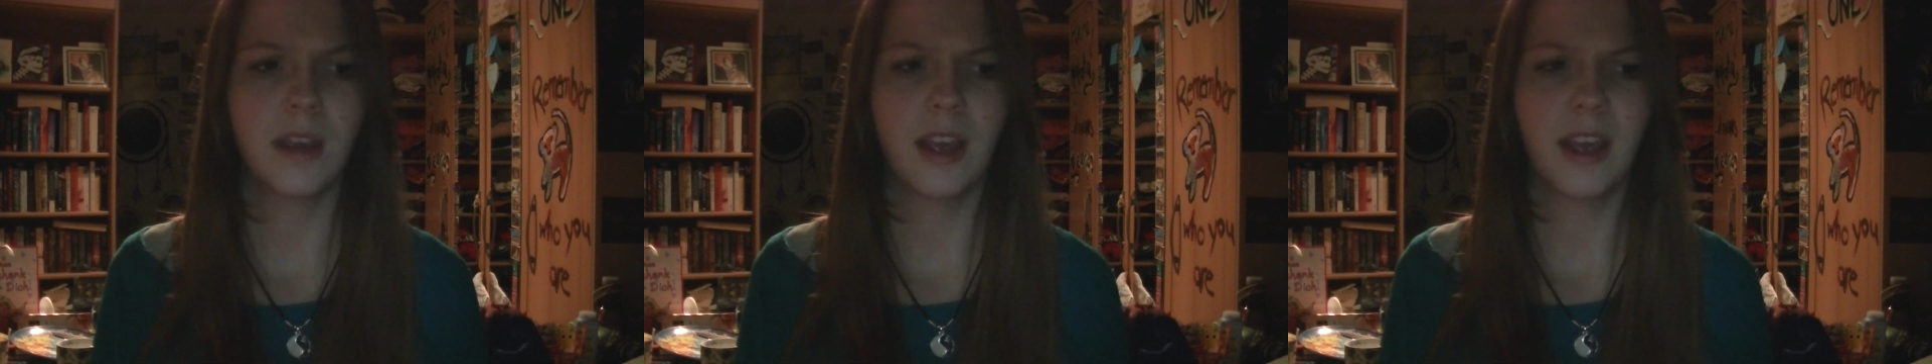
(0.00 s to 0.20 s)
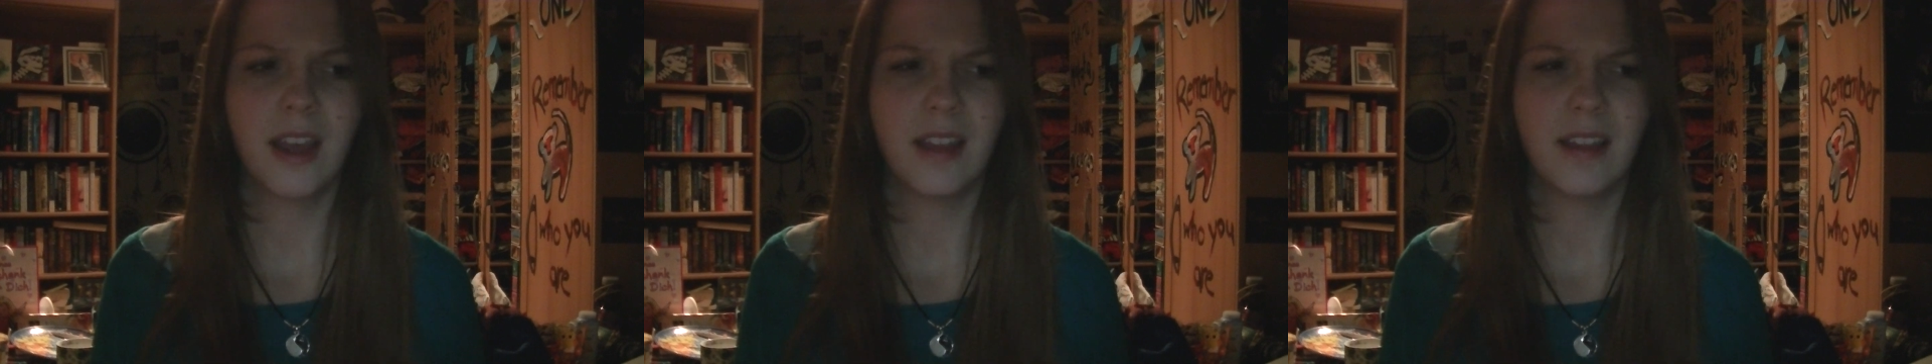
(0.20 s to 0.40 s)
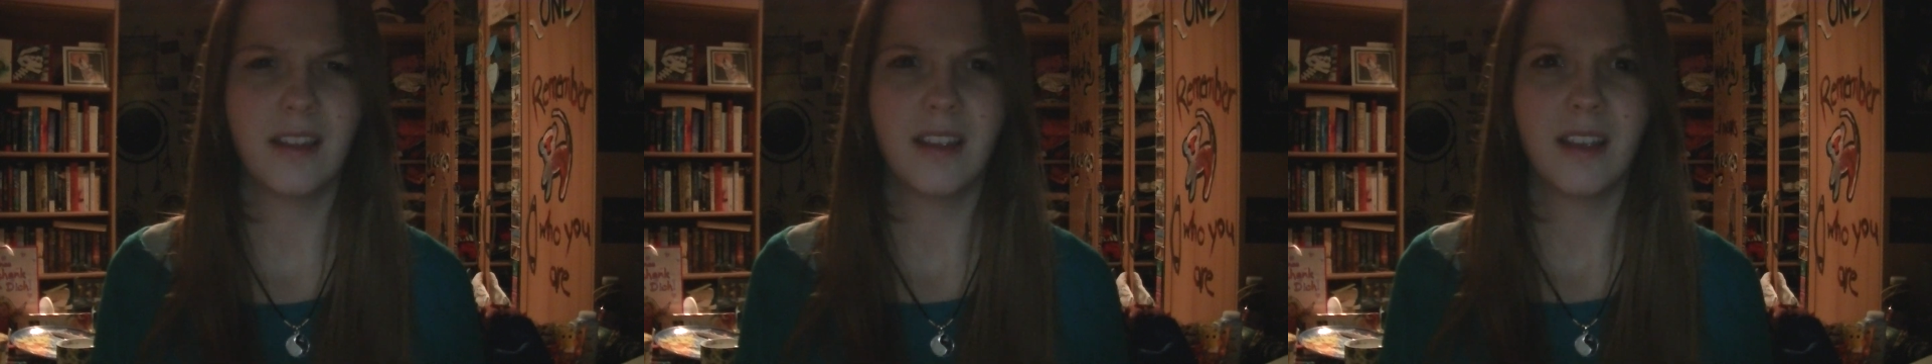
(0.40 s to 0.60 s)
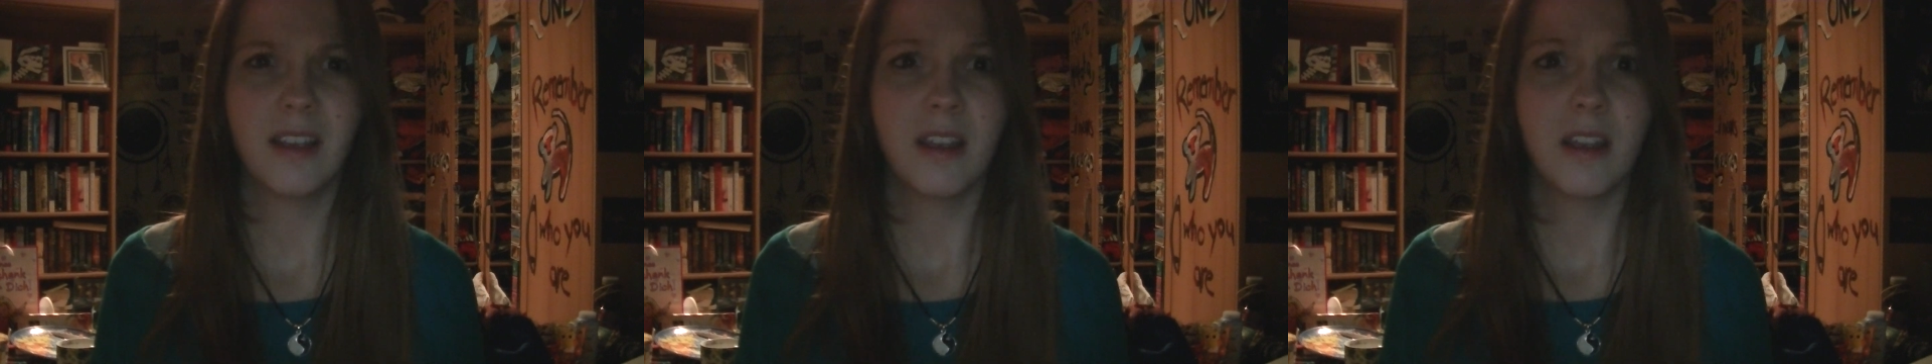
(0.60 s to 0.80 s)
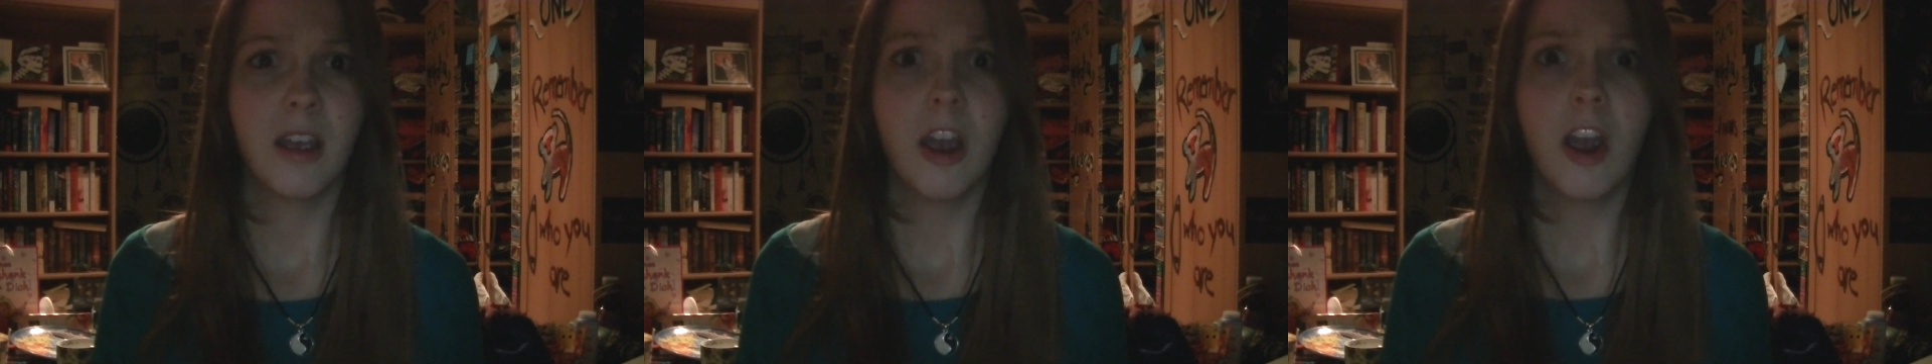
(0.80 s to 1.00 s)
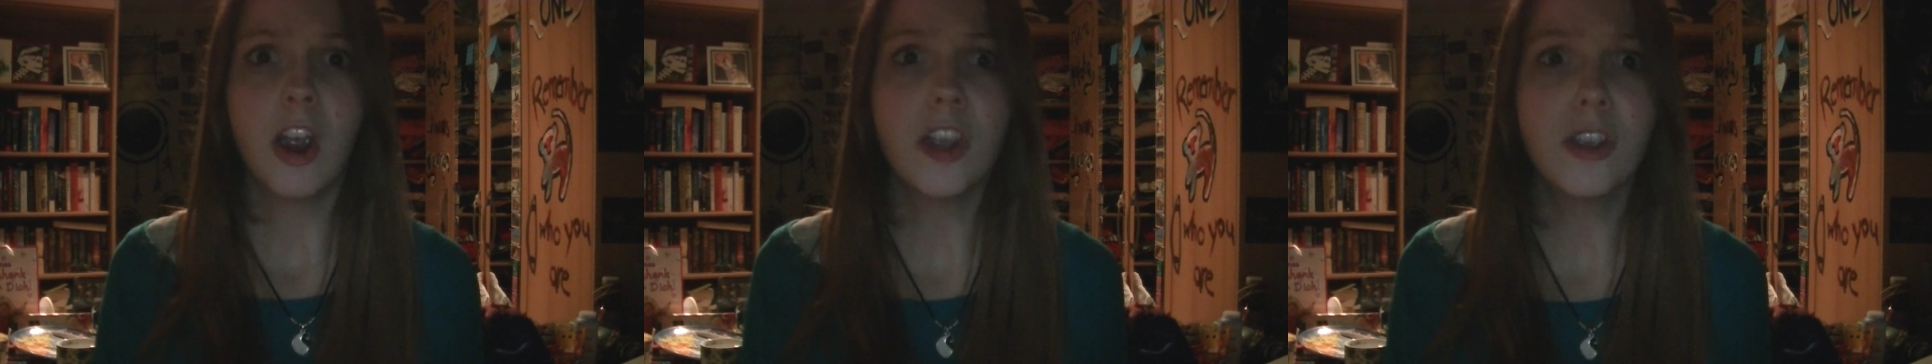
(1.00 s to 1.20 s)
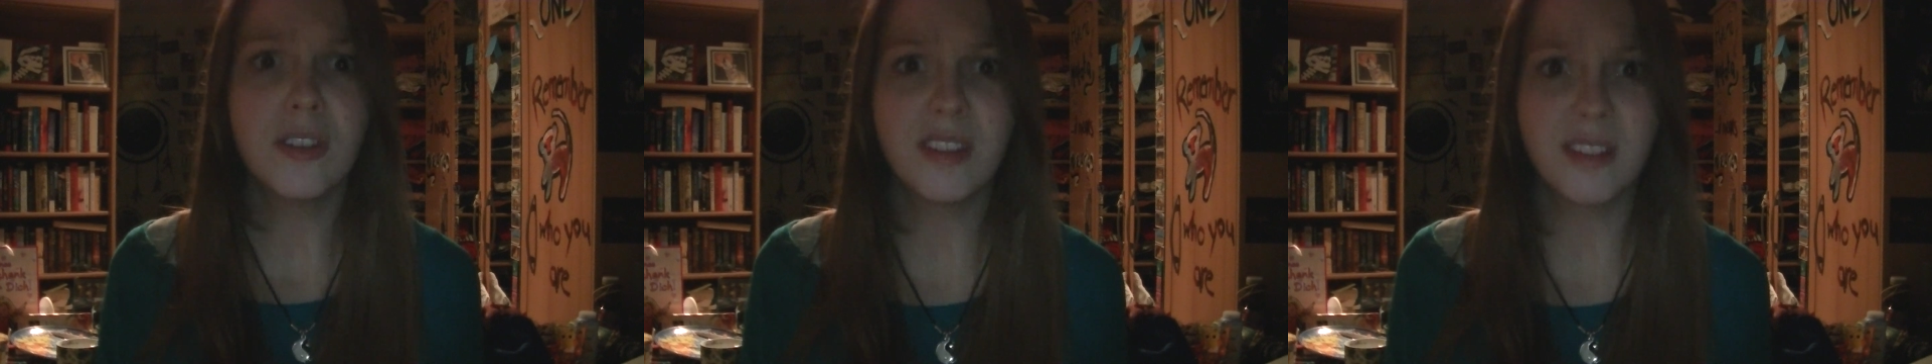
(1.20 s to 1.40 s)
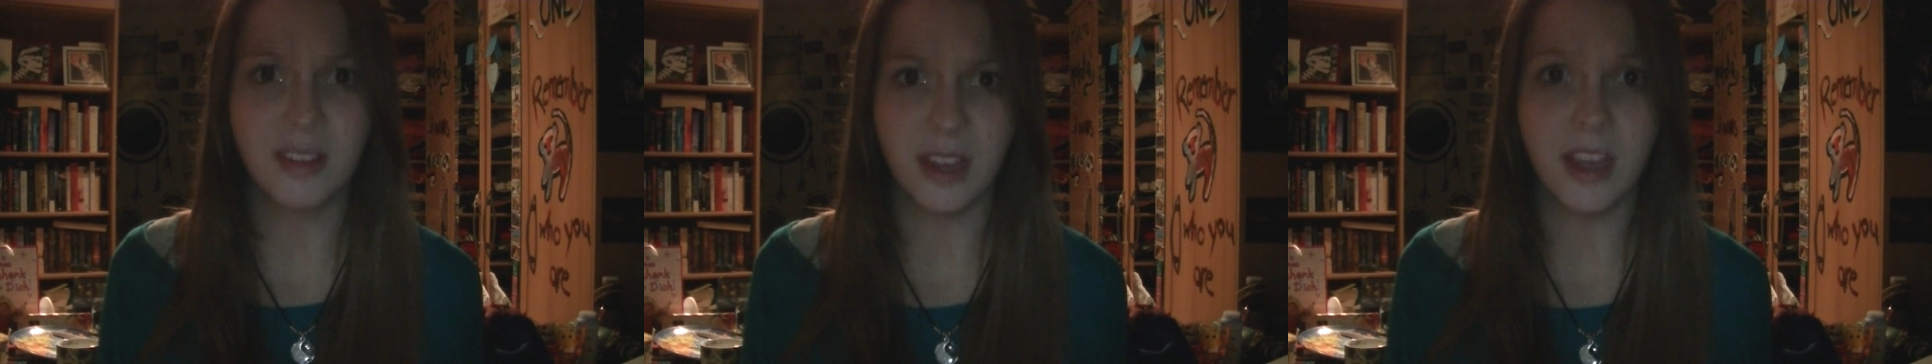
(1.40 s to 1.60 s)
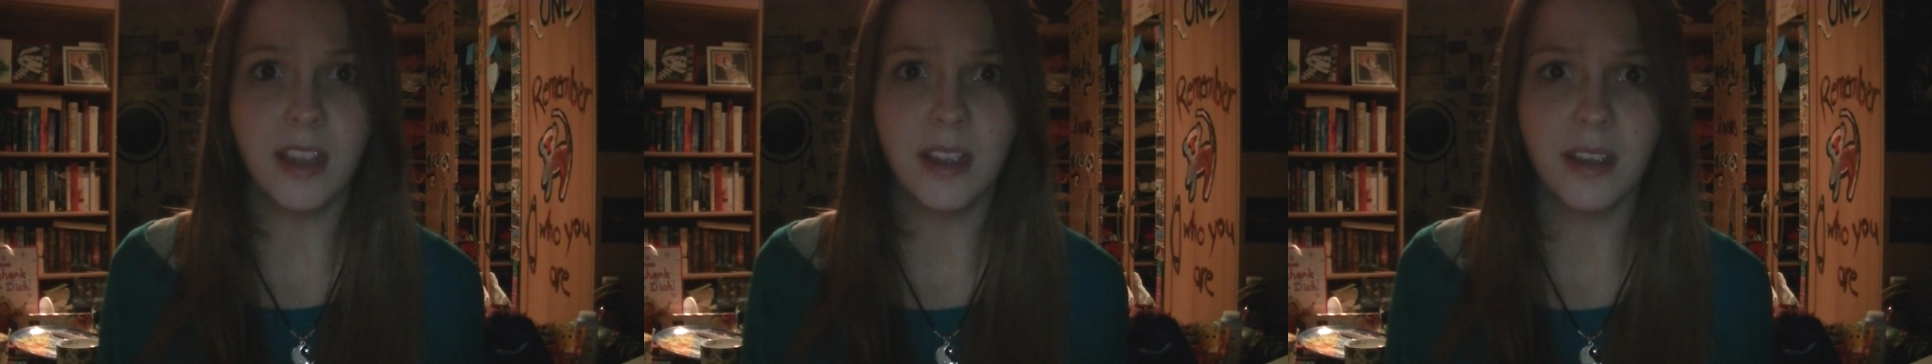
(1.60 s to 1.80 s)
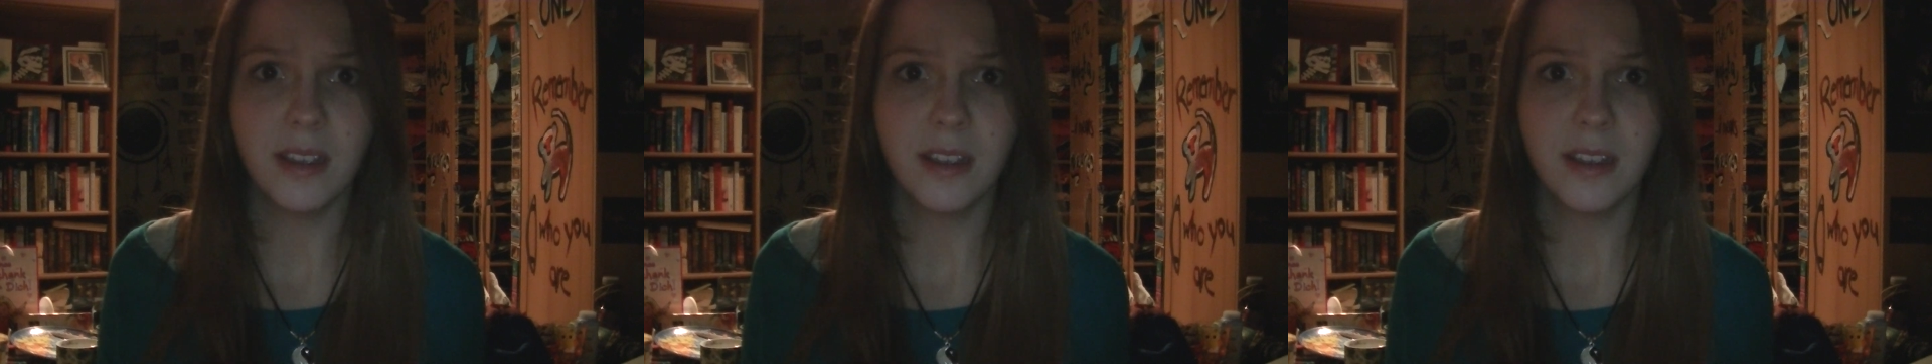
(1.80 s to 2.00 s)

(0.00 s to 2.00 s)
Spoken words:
and "Are you sick?"